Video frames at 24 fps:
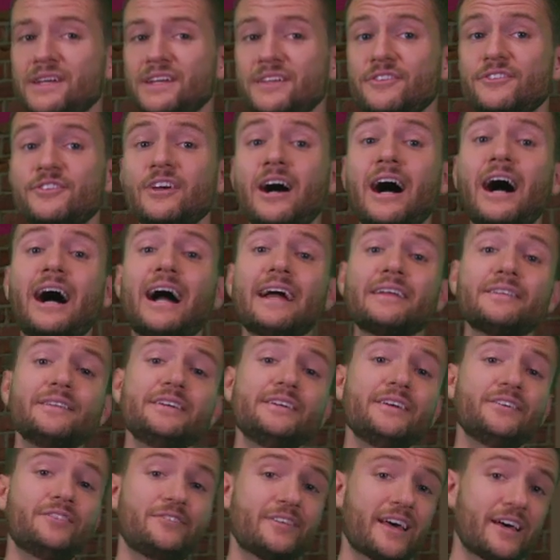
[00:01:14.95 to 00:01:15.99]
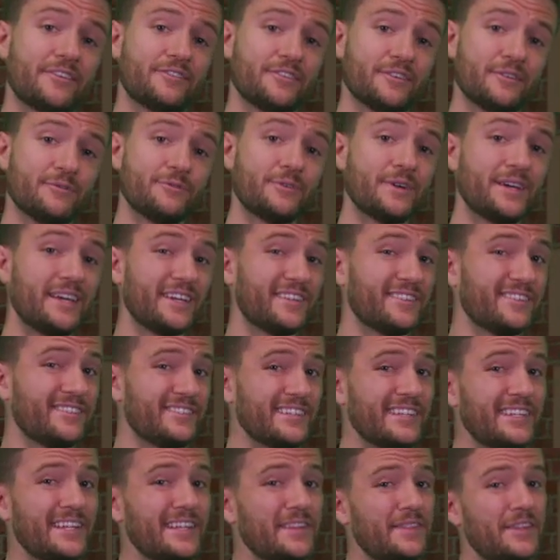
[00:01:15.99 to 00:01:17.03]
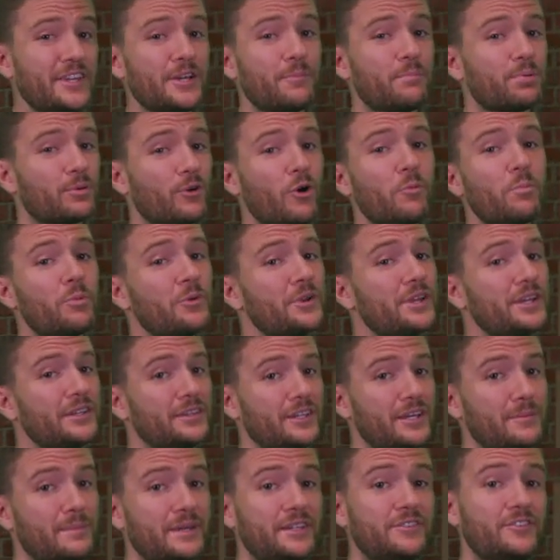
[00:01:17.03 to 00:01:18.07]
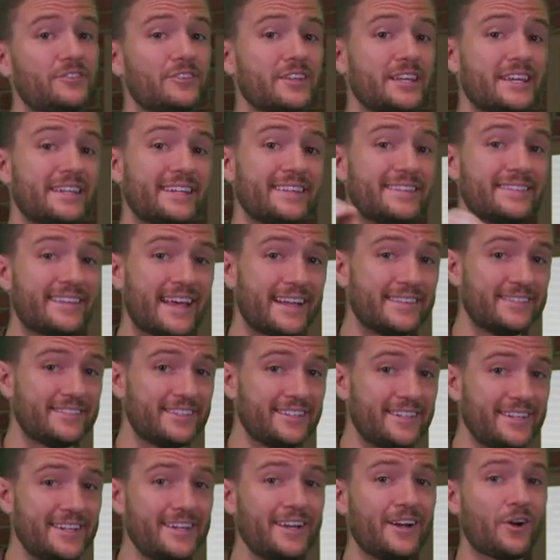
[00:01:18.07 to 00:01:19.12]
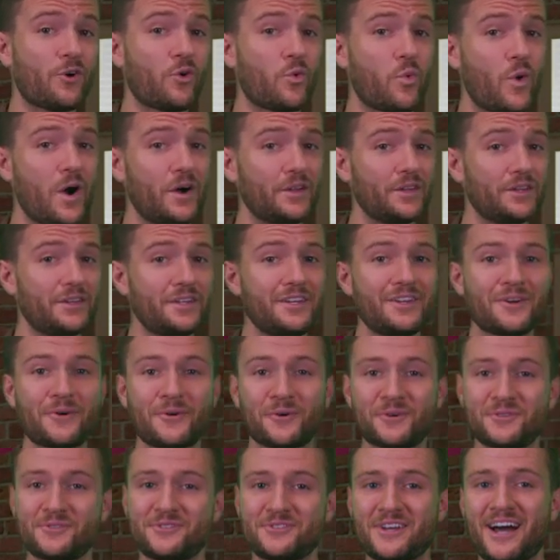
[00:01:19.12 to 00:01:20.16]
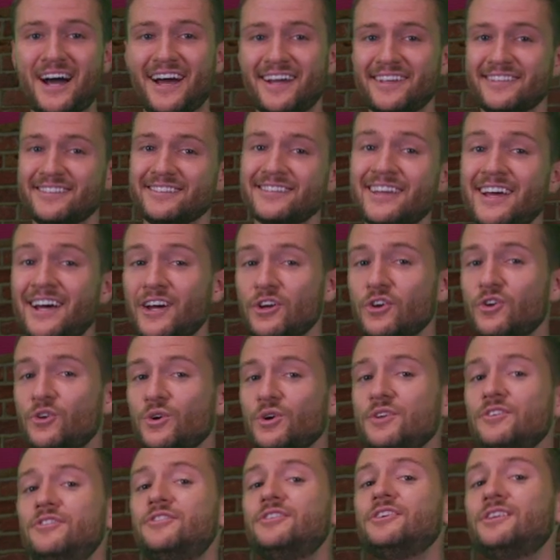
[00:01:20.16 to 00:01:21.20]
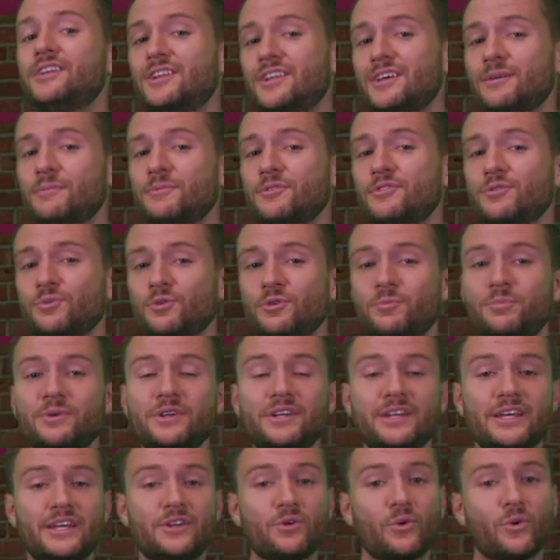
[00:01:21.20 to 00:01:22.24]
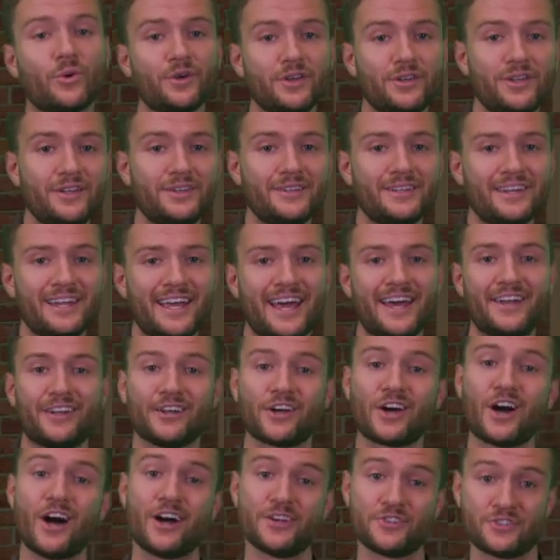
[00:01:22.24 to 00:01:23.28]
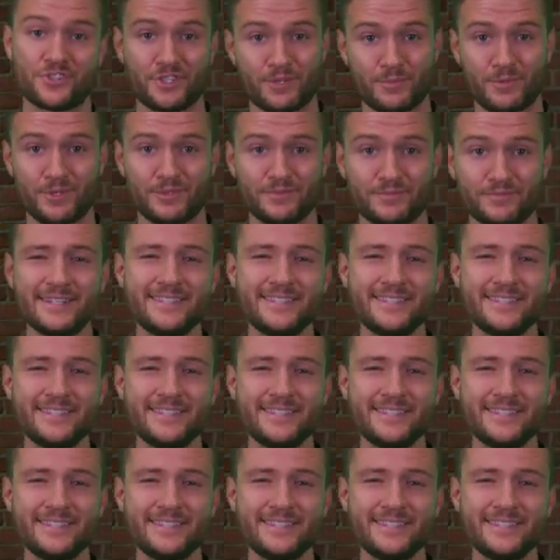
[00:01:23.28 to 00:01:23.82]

means highly excessive, exceeding the appropriate limits in intensity, quality, or size. Good synonyms would be inordinate and unconscionable.